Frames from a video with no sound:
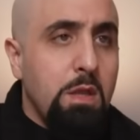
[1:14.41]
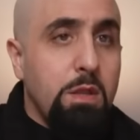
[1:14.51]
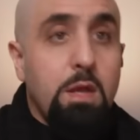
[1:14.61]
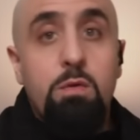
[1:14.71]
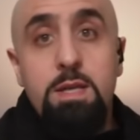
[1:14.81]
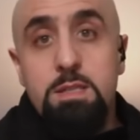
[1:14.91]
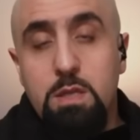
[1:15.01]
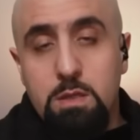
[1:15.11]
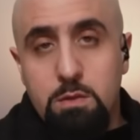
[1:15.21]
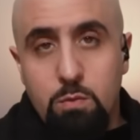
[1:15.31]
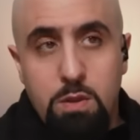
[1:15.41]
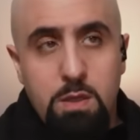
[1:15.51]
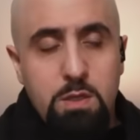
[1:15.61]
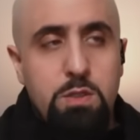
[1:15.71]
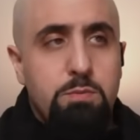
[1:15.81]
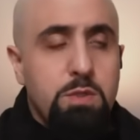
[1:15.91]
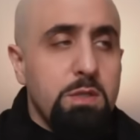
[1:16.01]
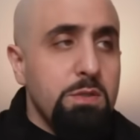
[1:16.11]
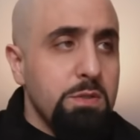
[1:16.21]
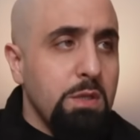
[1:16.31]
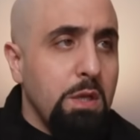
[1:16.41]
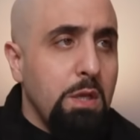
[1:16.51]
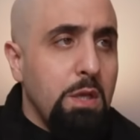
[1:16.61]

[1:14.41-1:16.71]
They raised it with the Egyptians.